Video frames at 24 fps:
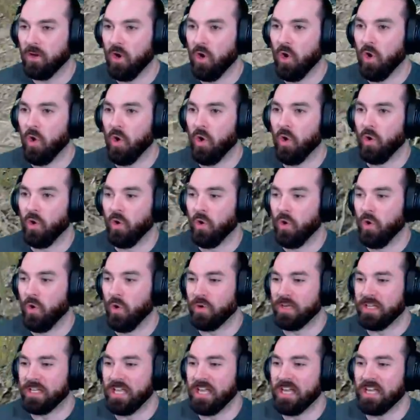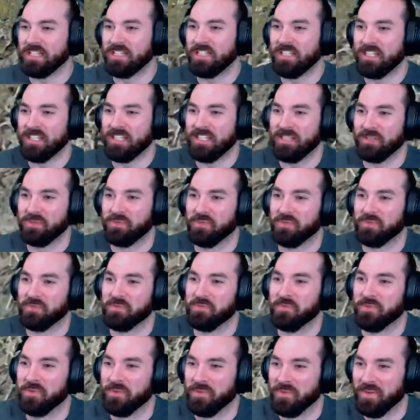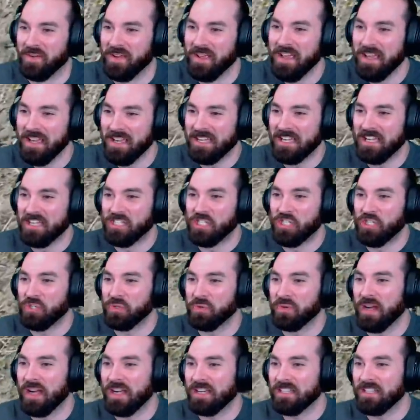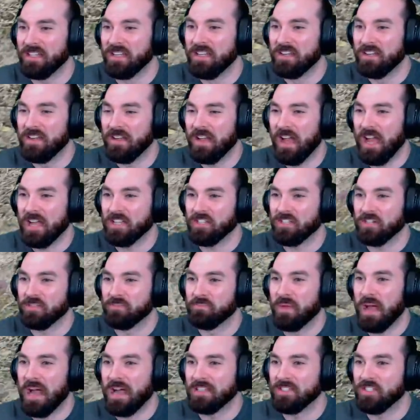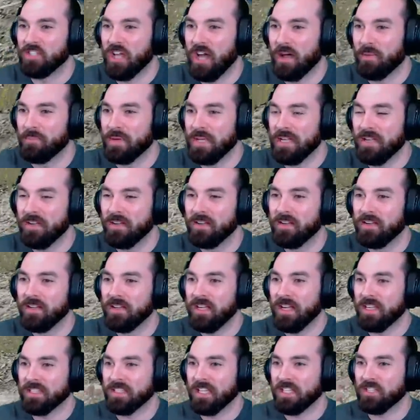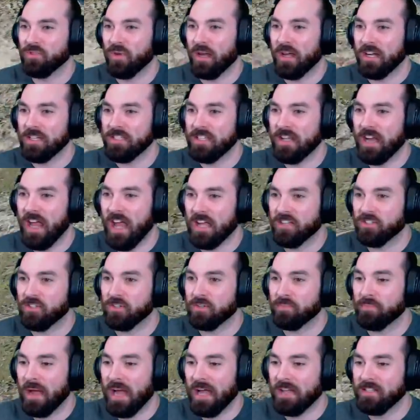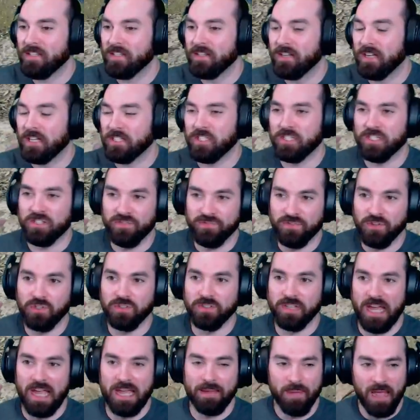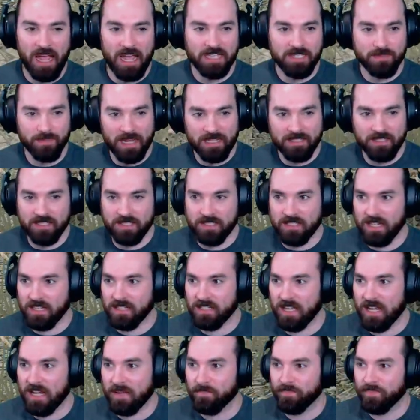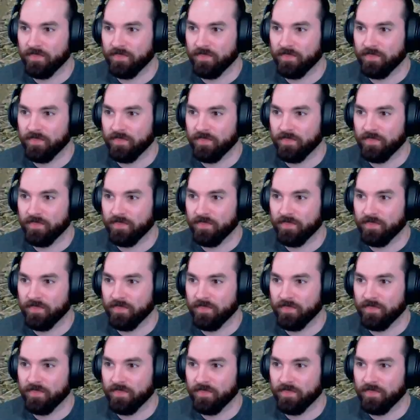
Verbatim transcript: Oh, gets get shreked, Hazard Matt Zombie. Yes, that's right. I said Hazard Matt. That's his full name. Hazmat's his nickname.